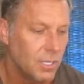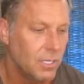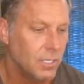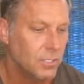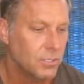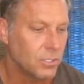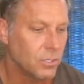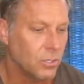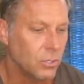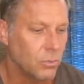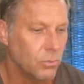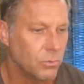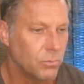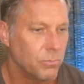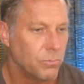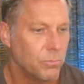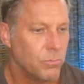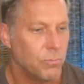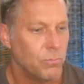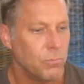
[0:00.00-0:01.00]
So
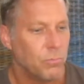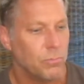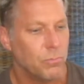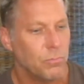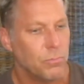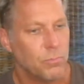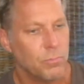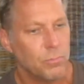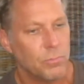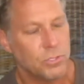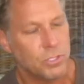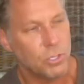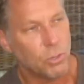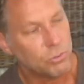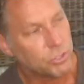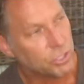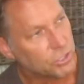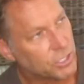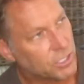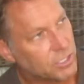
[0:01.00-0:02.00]

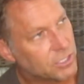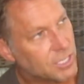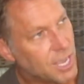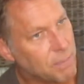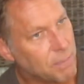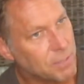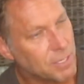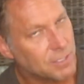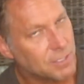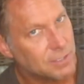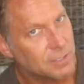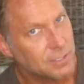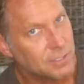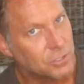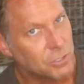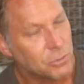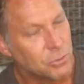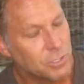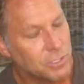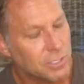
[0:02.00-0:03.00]
don't just accept it and
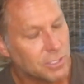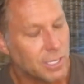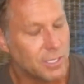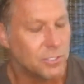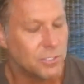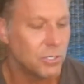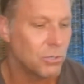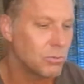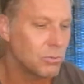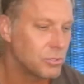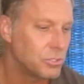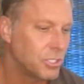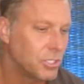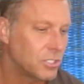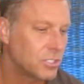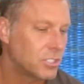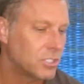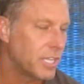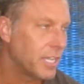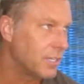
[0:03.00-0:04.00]
do it, and don't
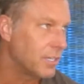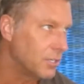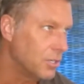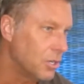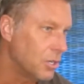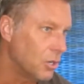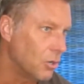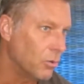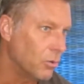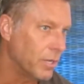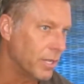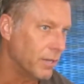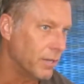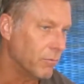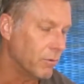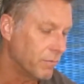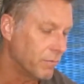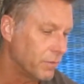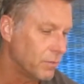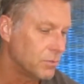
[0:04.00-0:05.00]
just say no and
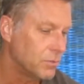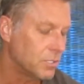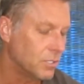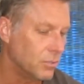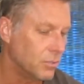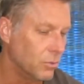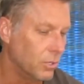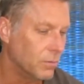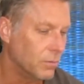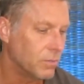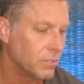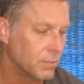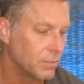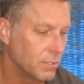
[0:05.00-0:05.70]
refuse to do it.